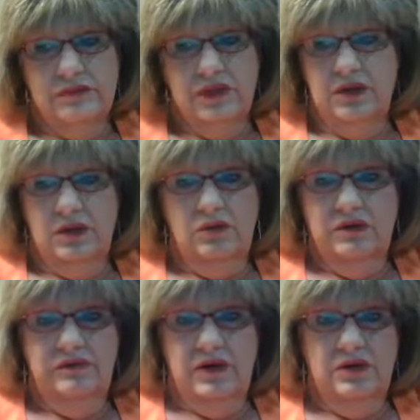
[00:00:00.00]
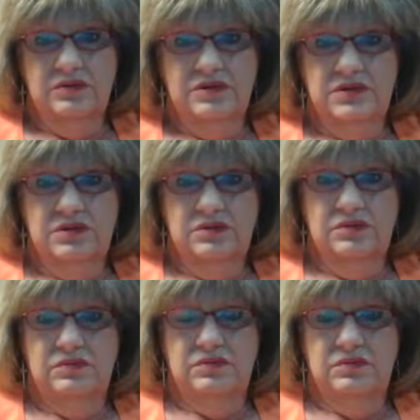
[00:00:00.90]
we followed
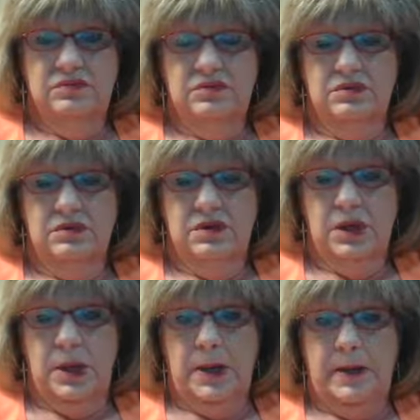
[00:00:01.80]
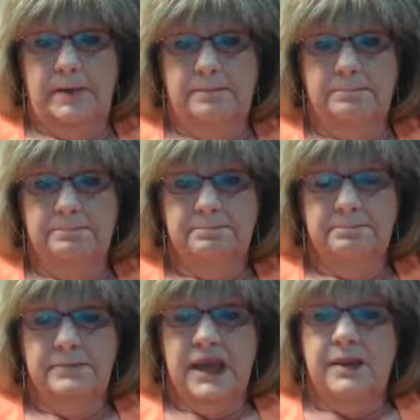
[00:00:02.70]
suit. Um,
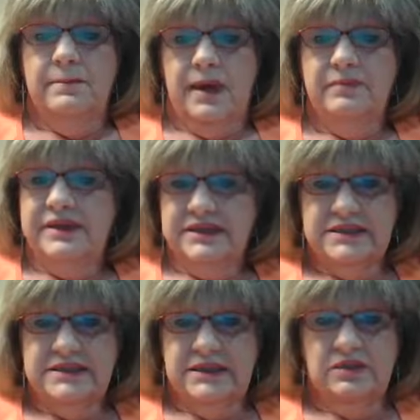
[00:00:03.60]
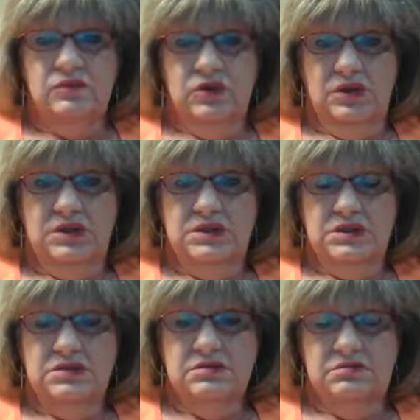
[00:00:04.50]
my biggest thing
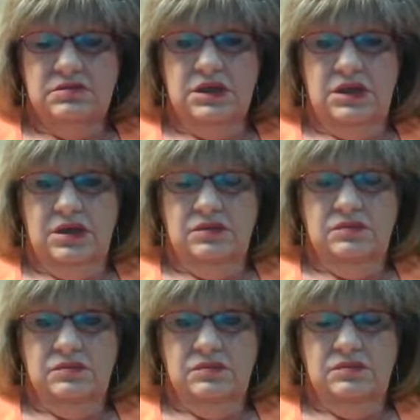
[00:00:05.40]
was, you know,